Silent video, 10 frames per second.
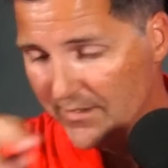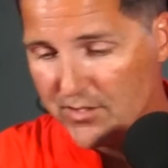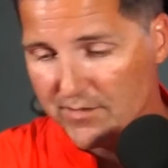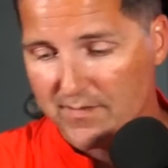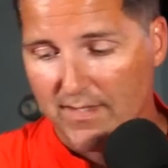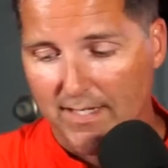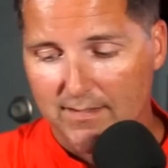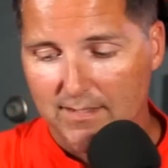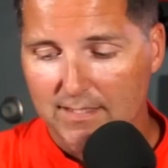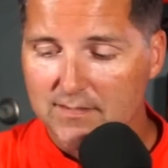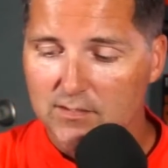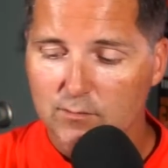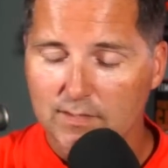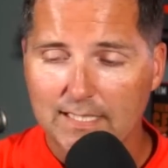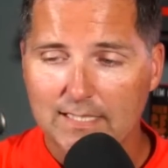just that it's
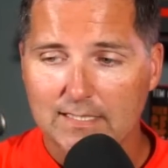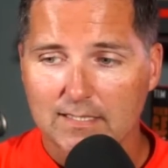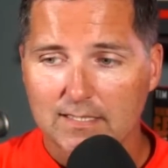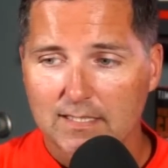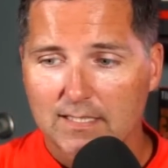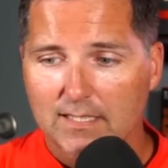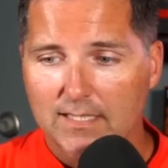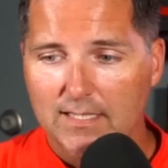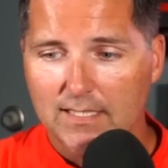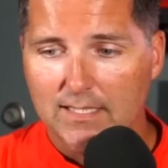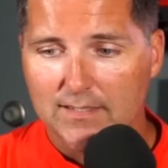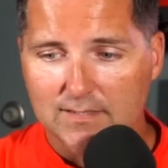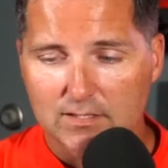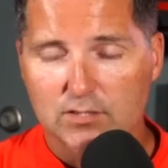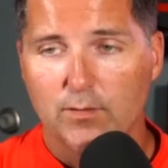unique in the
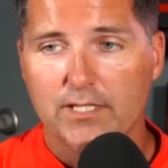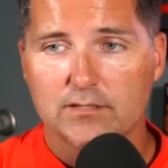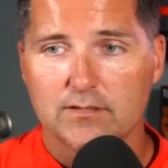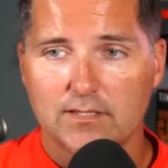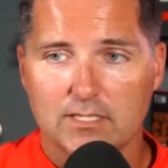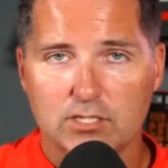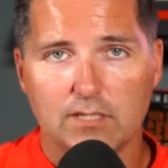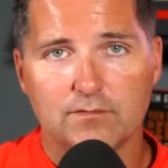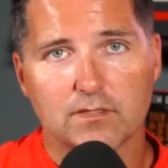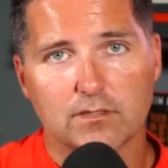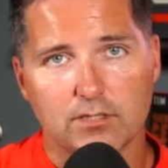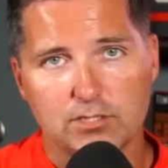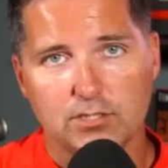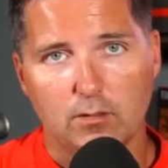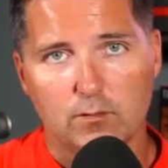situation that the Chiefs and Chris
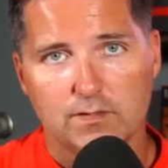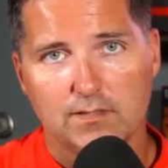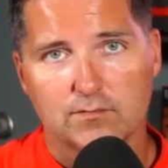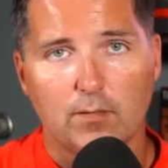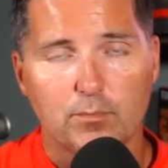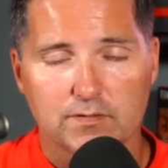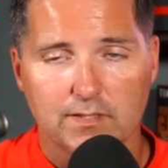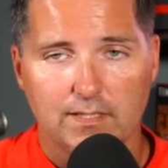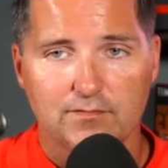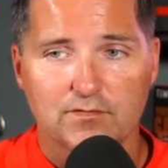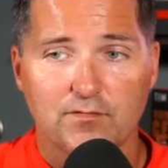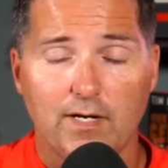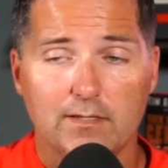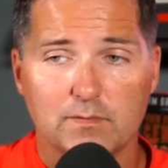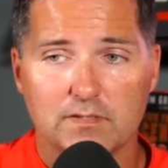Jones and his representatives
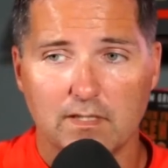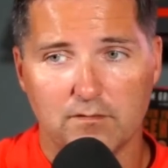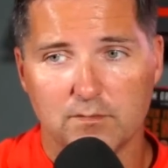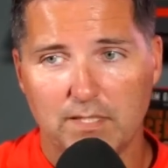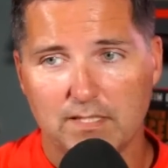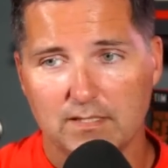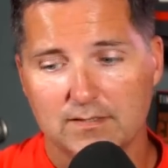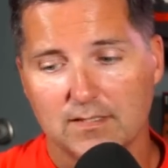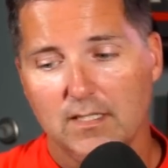find themselves because